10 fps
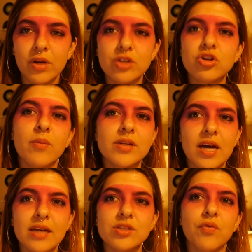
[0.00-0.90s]

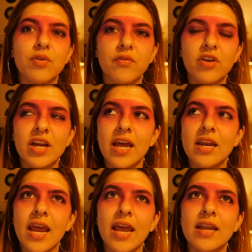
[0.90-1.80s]
re-traumatized over and over
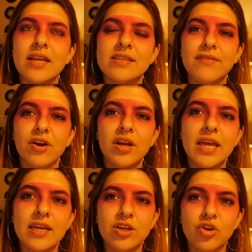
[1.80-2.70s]
again, and it's a very
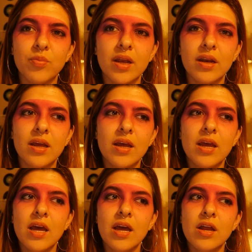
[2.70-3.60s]
like human,
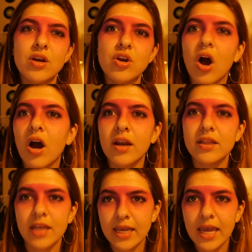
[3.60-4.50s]

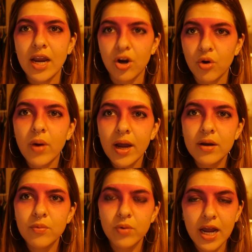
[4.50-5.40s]
non like
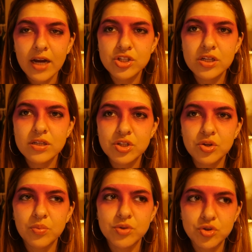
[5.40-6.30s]
heroine reaction
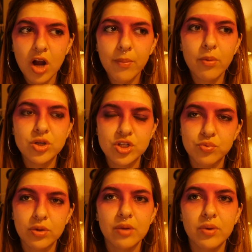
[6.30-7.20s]
to trauma, which is
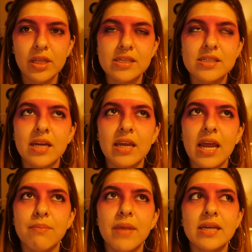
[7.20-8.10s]
really realistic
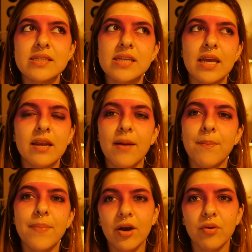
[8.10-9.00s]
and makes it a
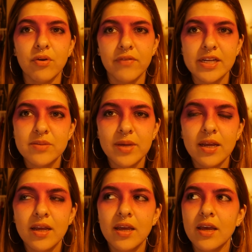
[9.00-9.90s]
better movie to
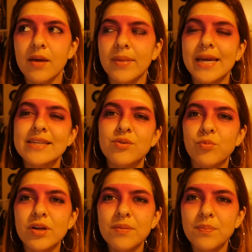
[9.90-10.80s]
me, because it
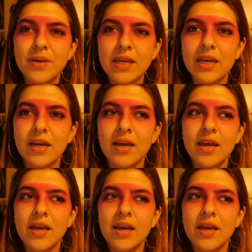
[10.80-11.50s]
wouldn't be